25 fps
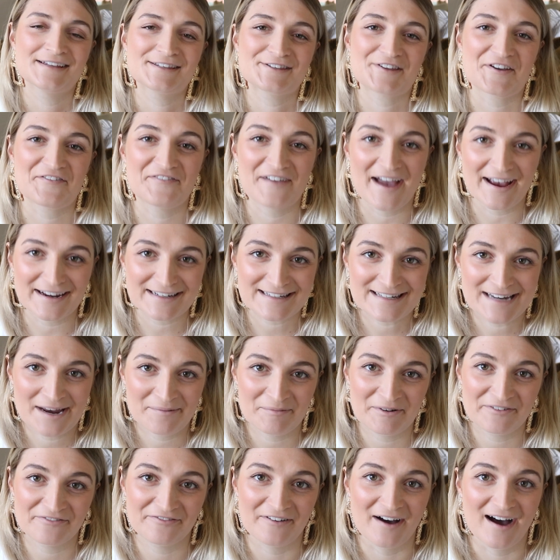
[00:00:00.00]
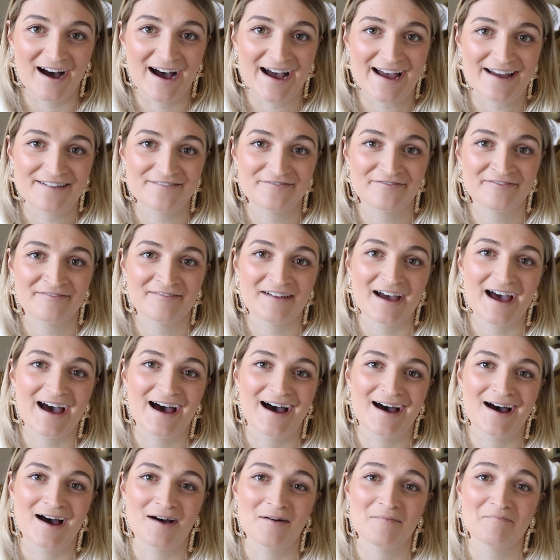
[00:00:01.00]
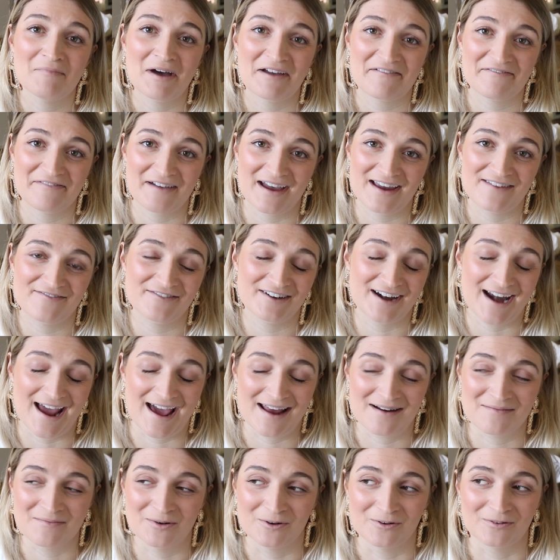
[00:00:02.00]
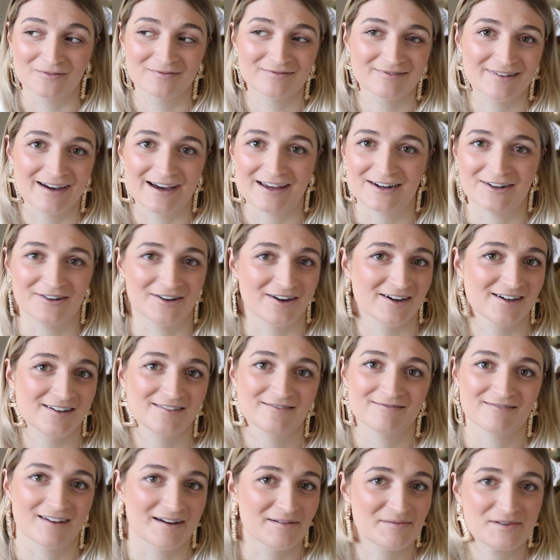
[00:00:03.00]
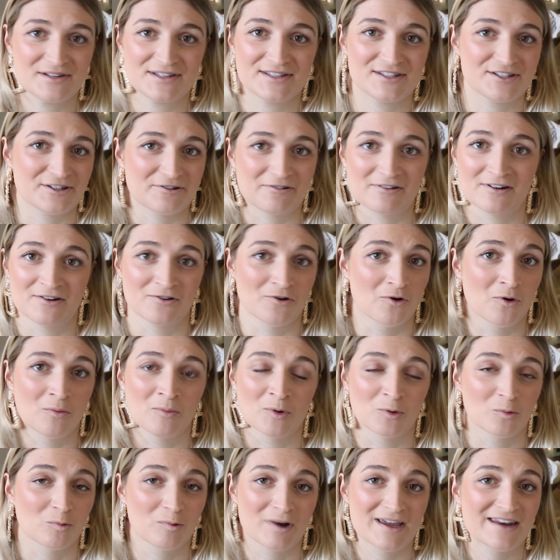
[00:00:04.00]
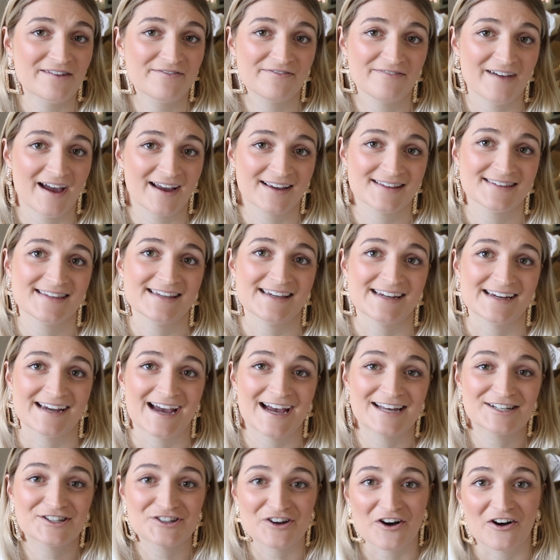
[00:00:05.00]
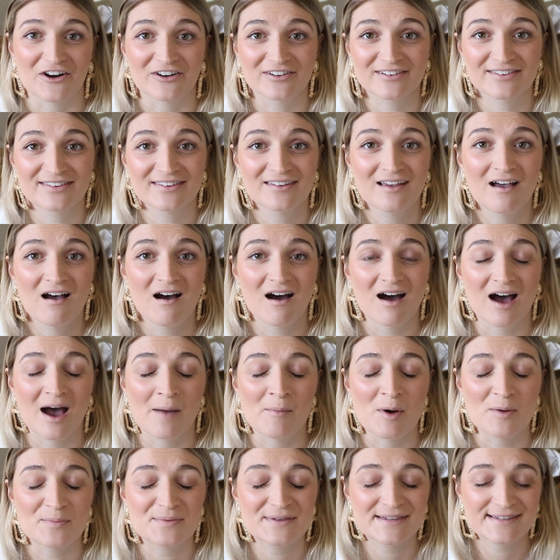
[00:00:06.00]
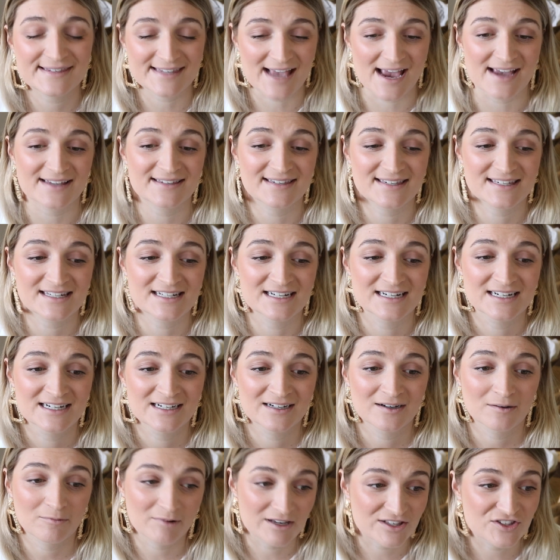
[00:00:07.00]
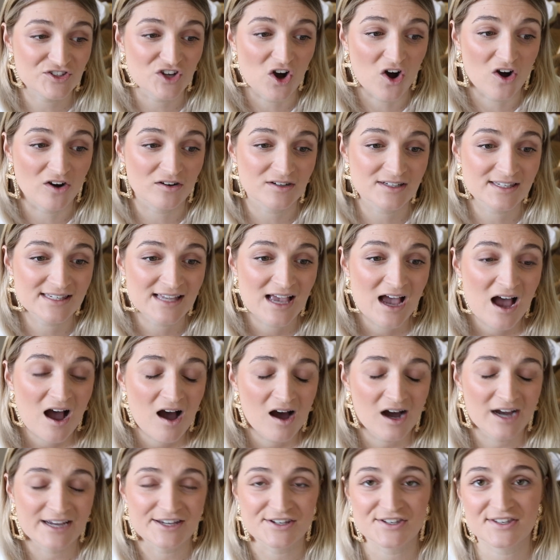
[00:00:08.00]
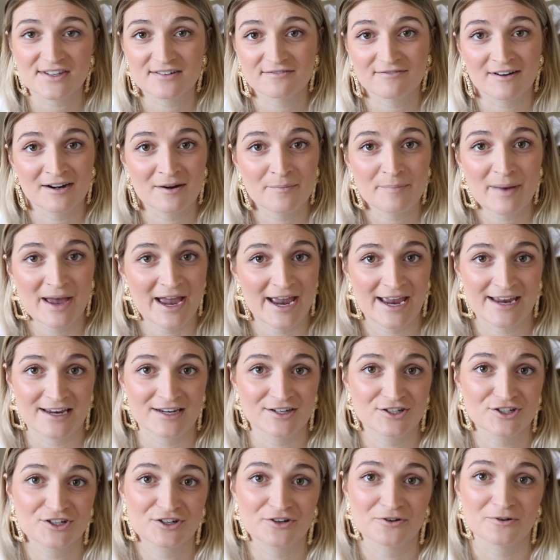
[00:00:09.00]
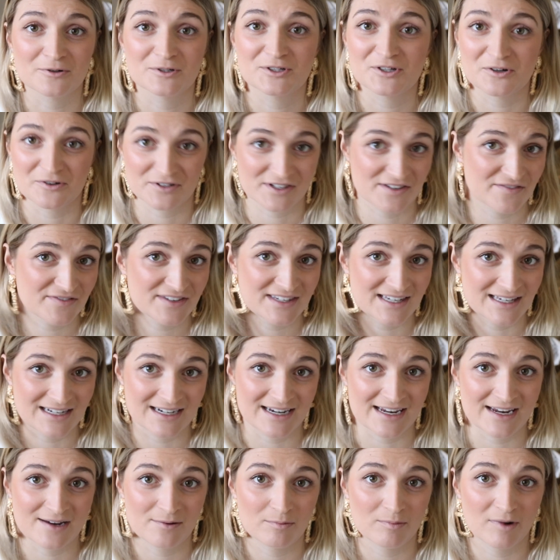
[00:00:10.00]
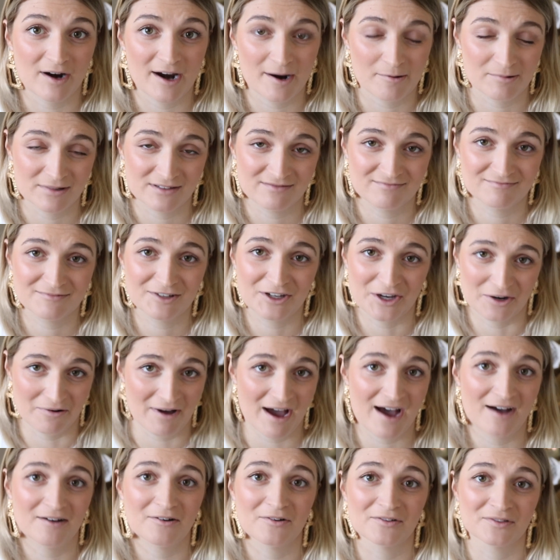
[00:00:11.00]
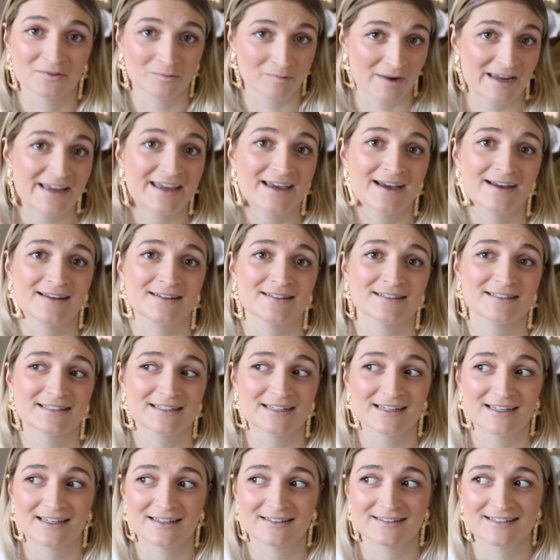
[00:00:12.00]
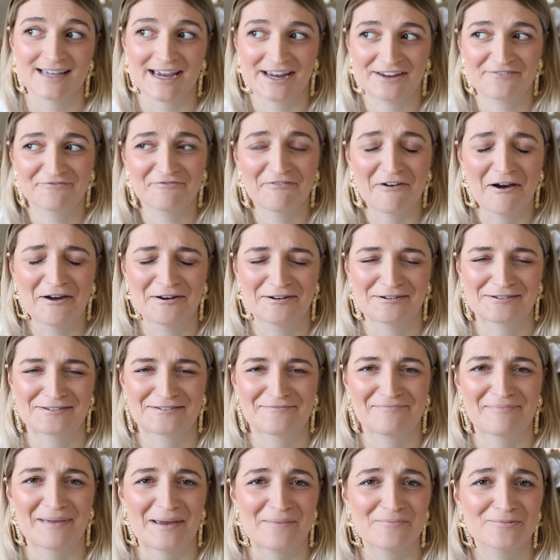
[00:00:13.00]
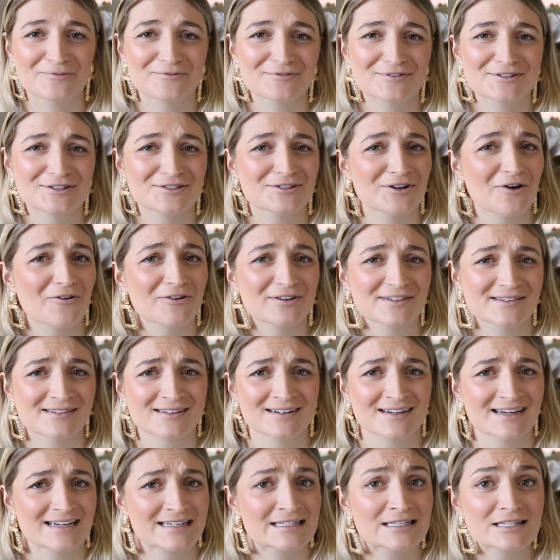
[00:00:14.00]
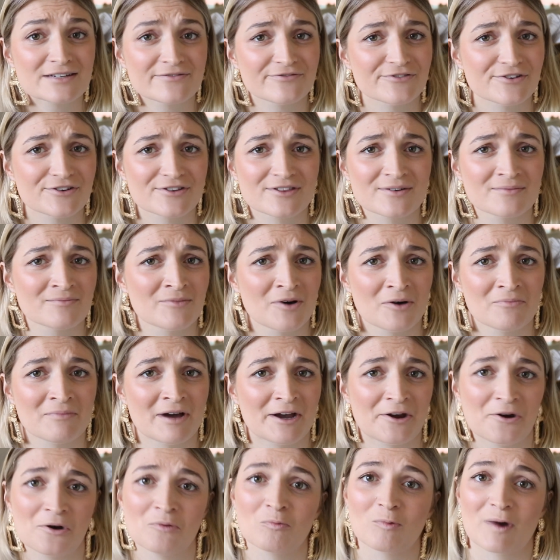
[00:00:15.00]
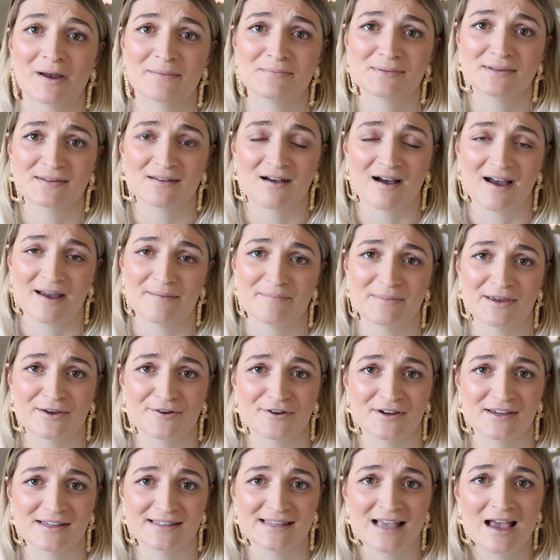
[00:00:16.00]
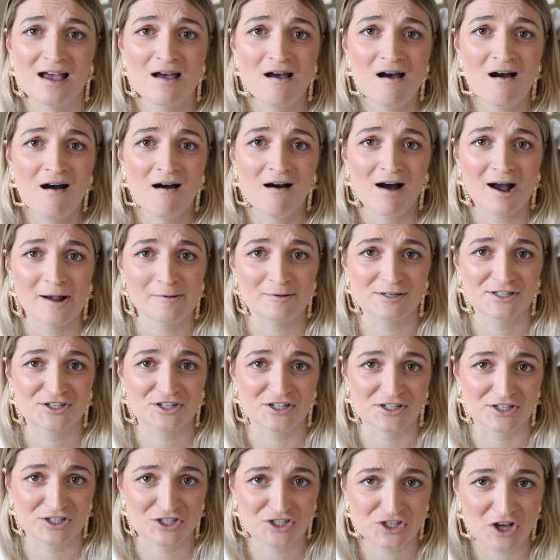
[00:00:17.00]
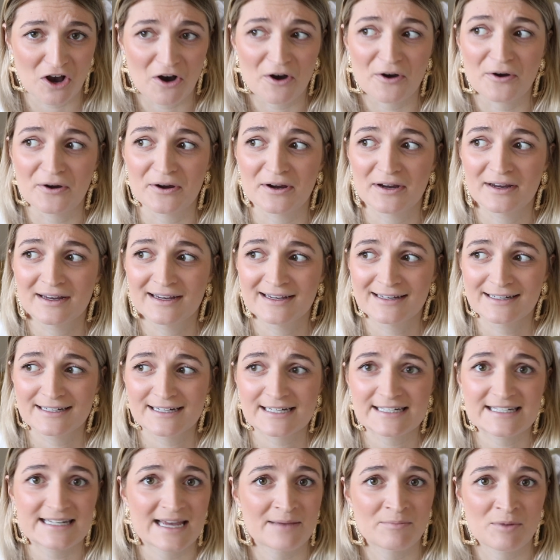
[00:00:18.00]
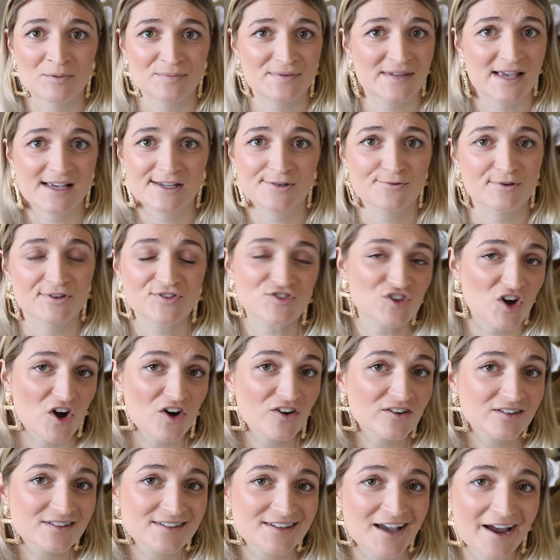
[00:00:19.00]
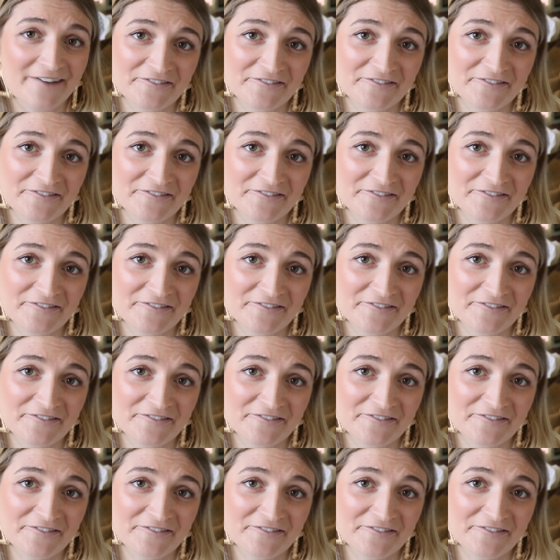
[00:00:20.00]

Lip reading: So fact number 5, my favorite animal, I don't know, I'm just doing normal weird facts here, are dogs. I'm obsessed with dogs. I used to run a page called Dogs of Sydney where I would go out on the weekend and take photos of people's dogs and interview them on my own website because I was just so damn obsessed with dogs.